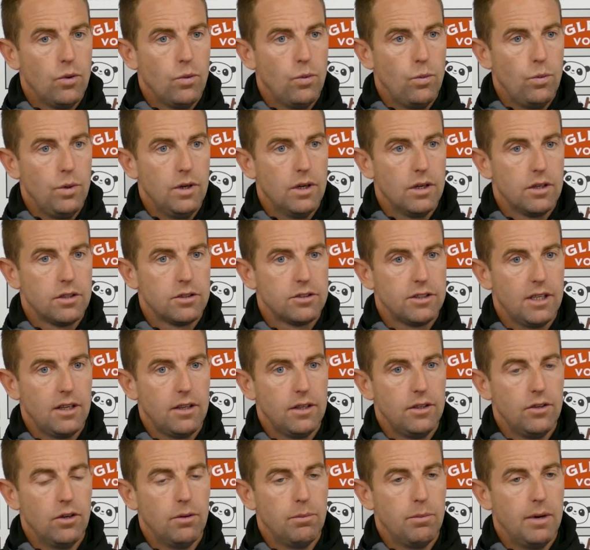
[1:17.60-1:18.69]
we're certainly
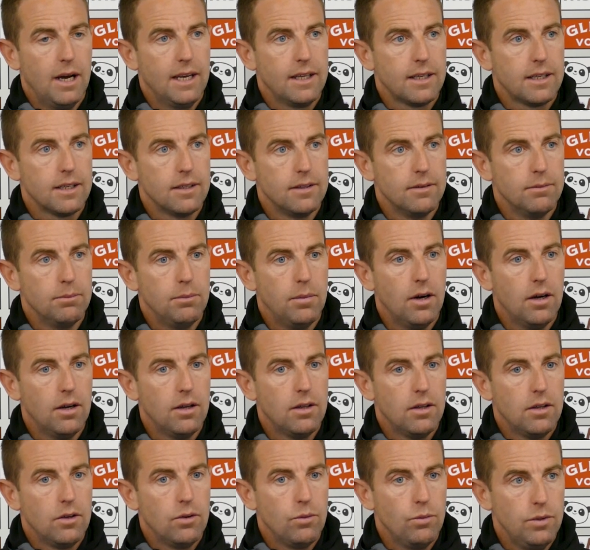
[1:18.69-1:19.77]
not panicking, but
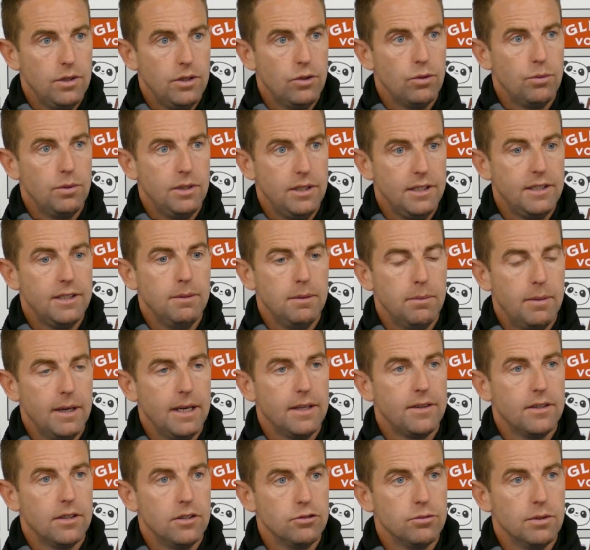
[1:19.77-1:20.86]
we know we need to be
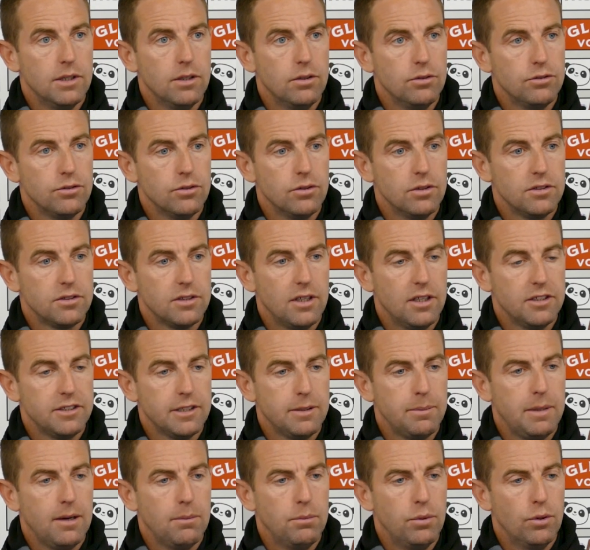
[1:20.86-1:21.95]
better as well. So it's a
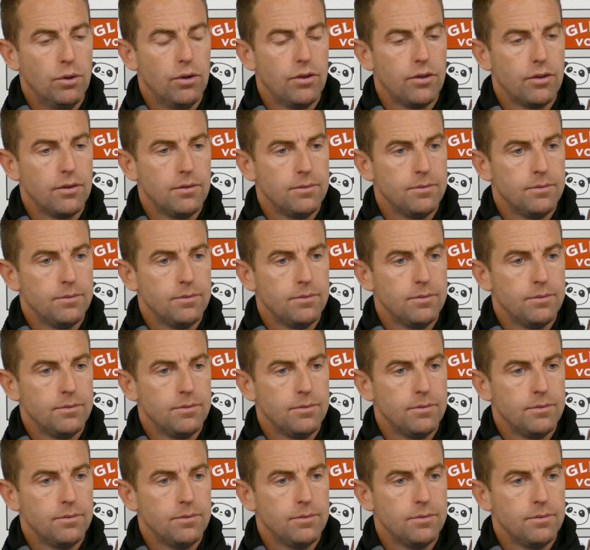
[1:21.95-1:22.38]
bit of both.